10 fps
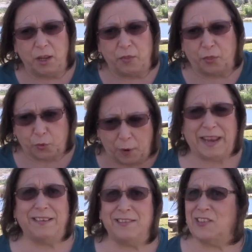
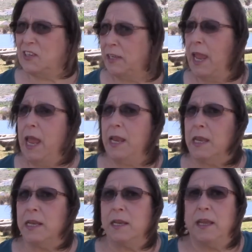threatens
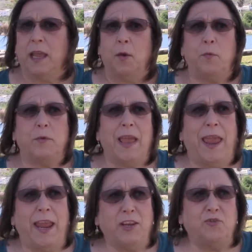again.
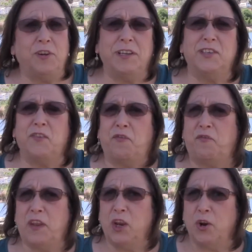Hatred is a
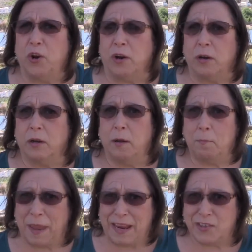
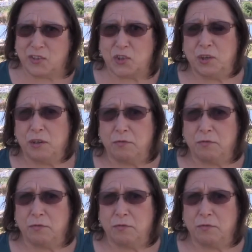fear-based